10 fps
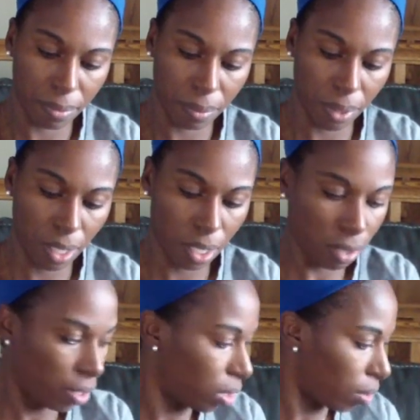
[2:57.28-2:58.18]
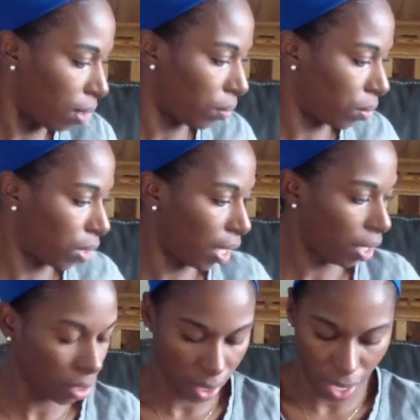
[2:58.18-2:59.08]
We are going to have to
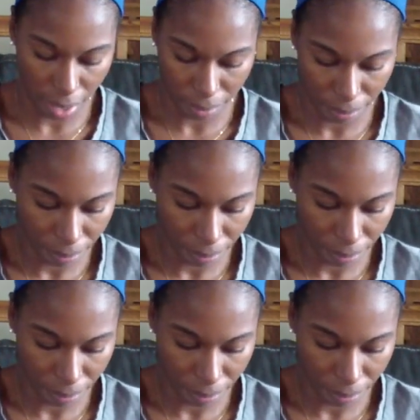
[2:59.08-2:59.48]
taste that.